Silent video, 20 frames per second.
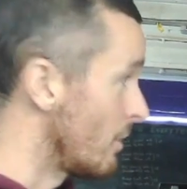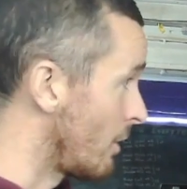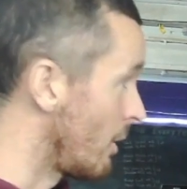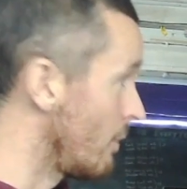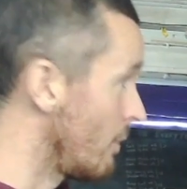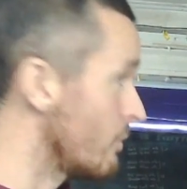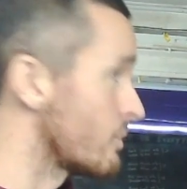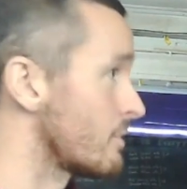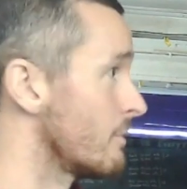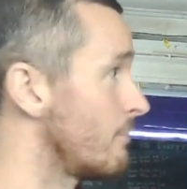
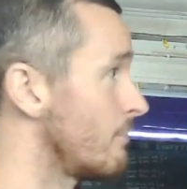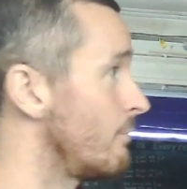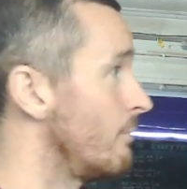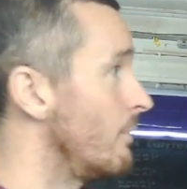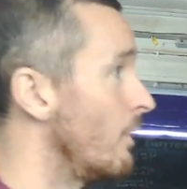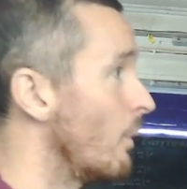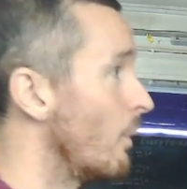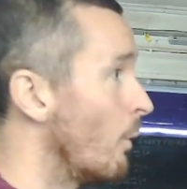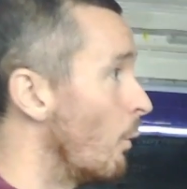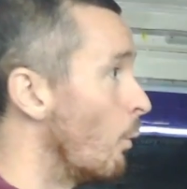glutes are
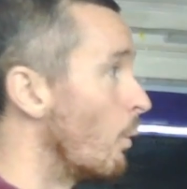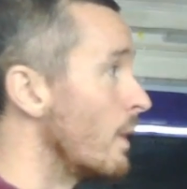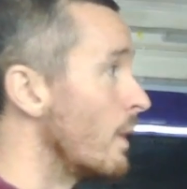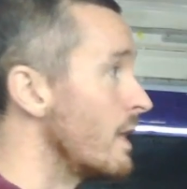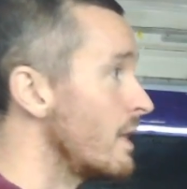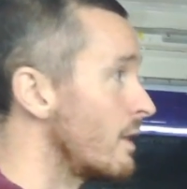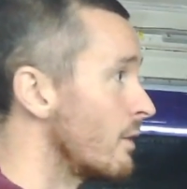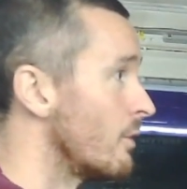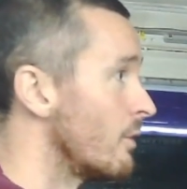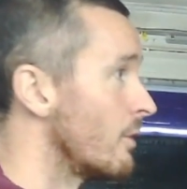
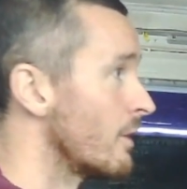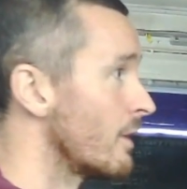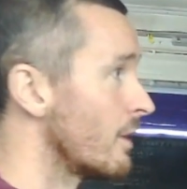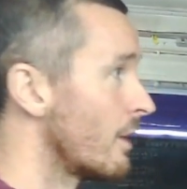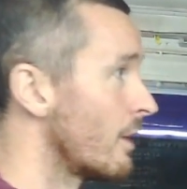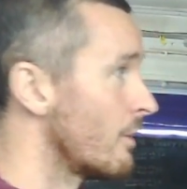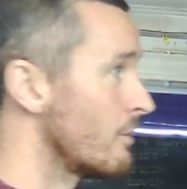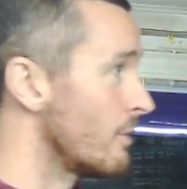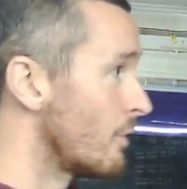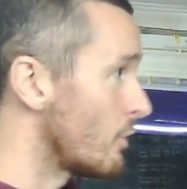weak, or, you
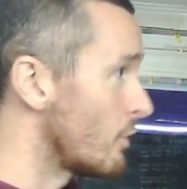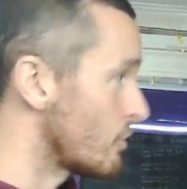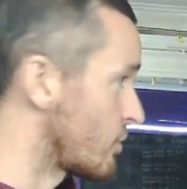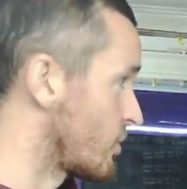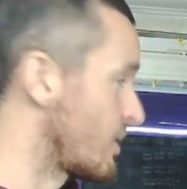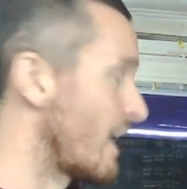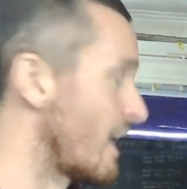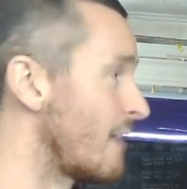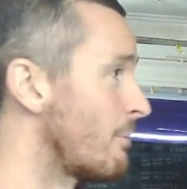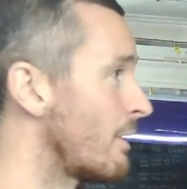know, you're not
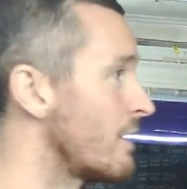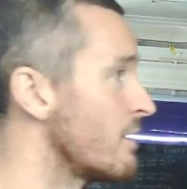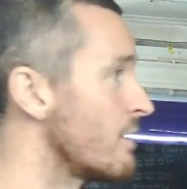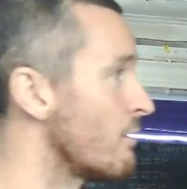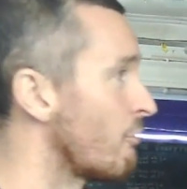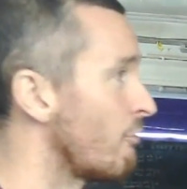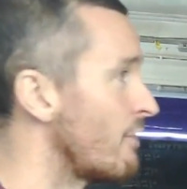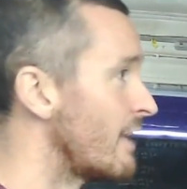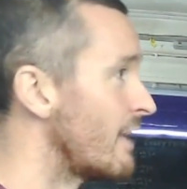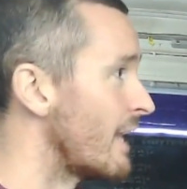stable in your
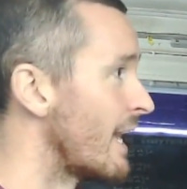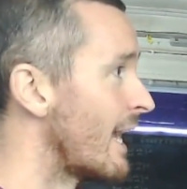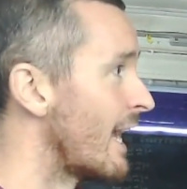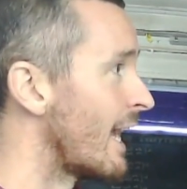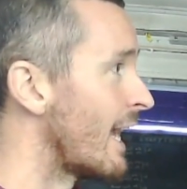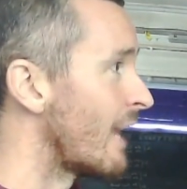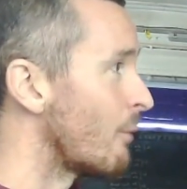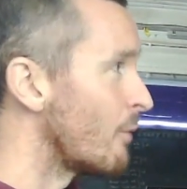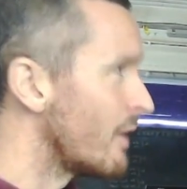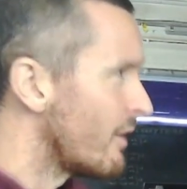feet
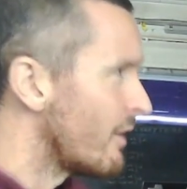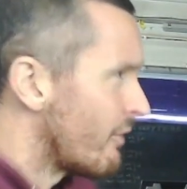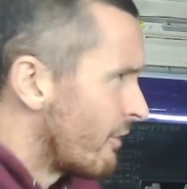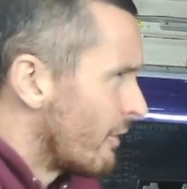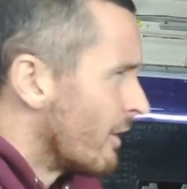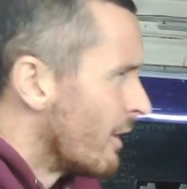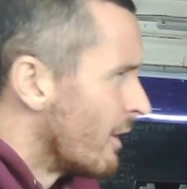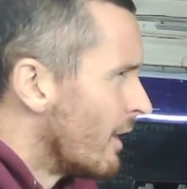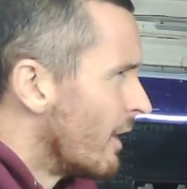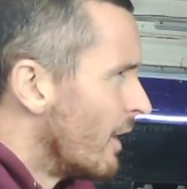here. We need
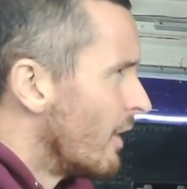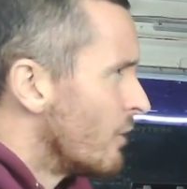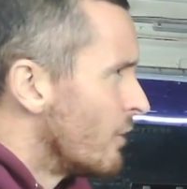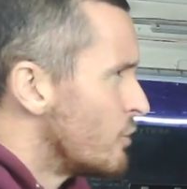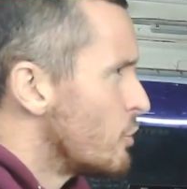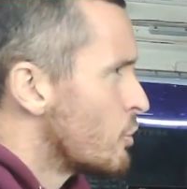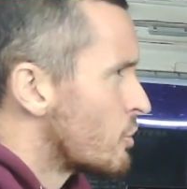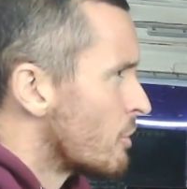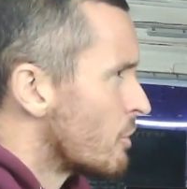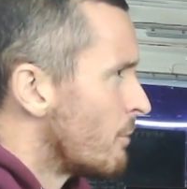to
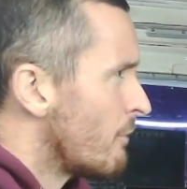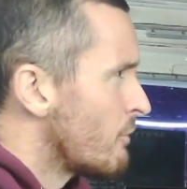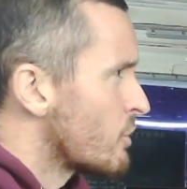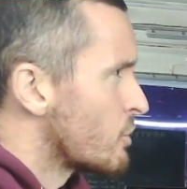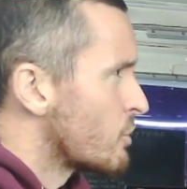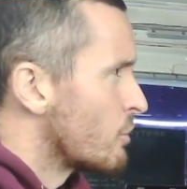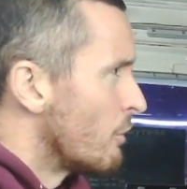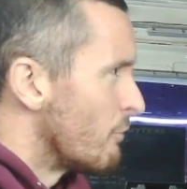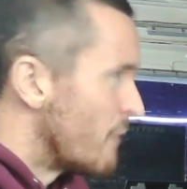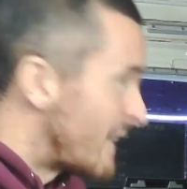do some other
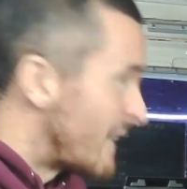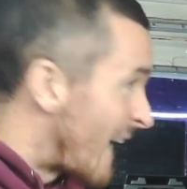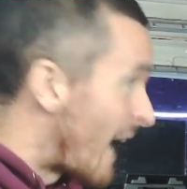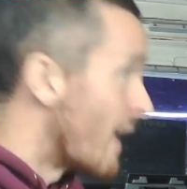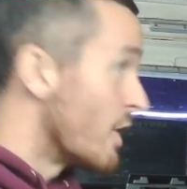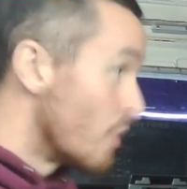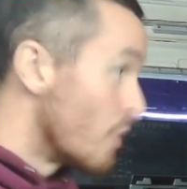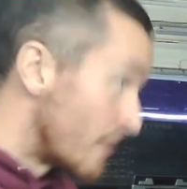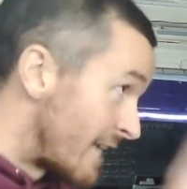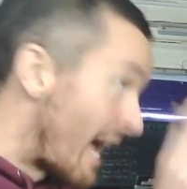stuff. You
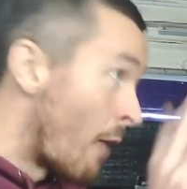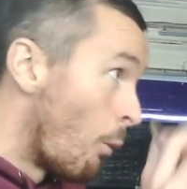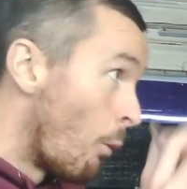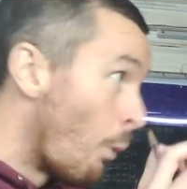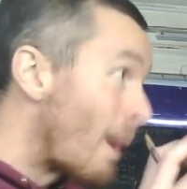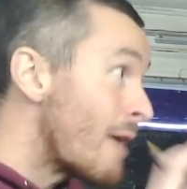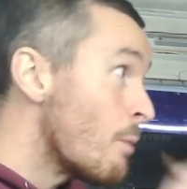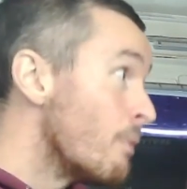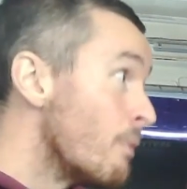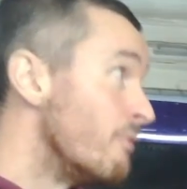get
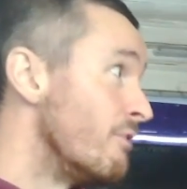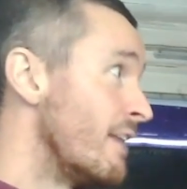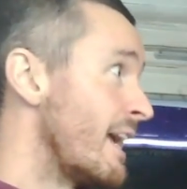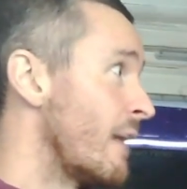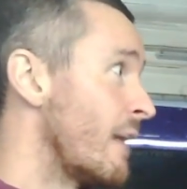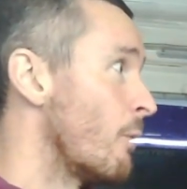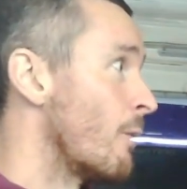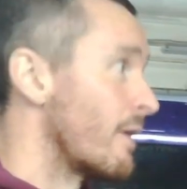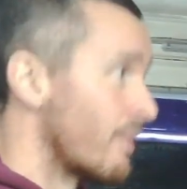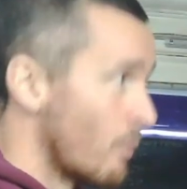away with
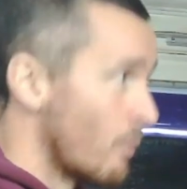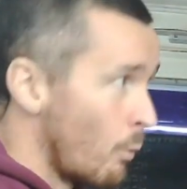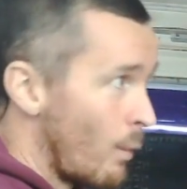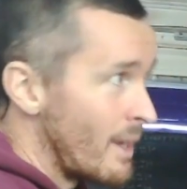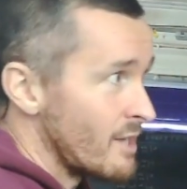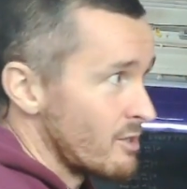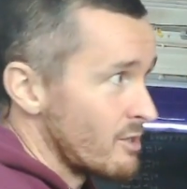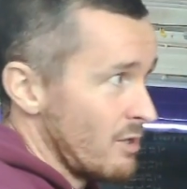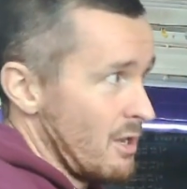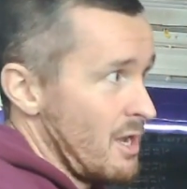it when the
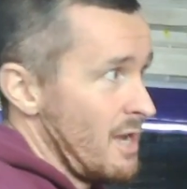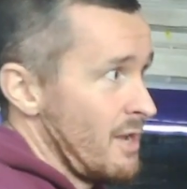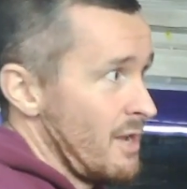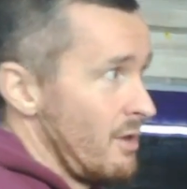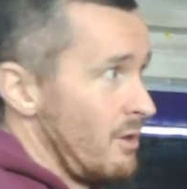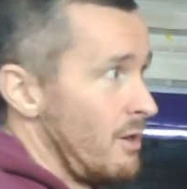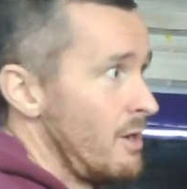weight's lighter.